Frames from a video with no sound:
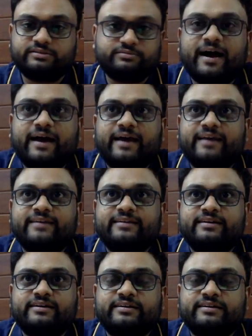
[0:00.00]
And
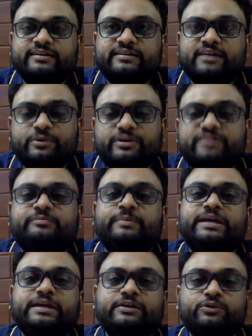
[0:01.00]
now it is
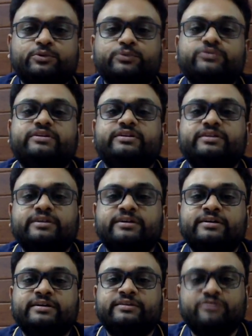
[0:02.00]
being used in
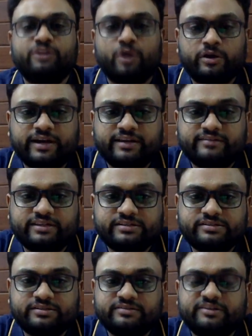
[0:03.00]
different
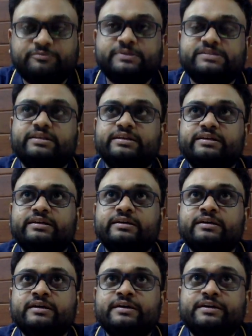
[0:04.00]
organizations, especially
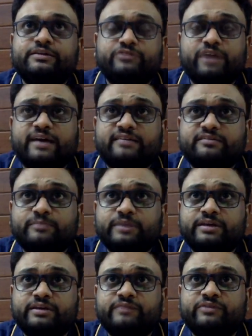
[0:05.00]
if you ask
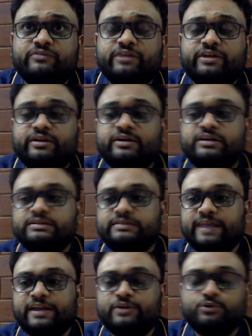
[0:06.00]
me, we were
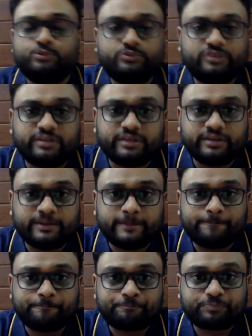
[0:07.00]
trying to use it in
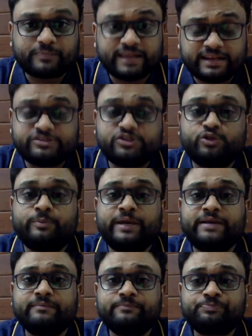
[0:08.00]
energy domain,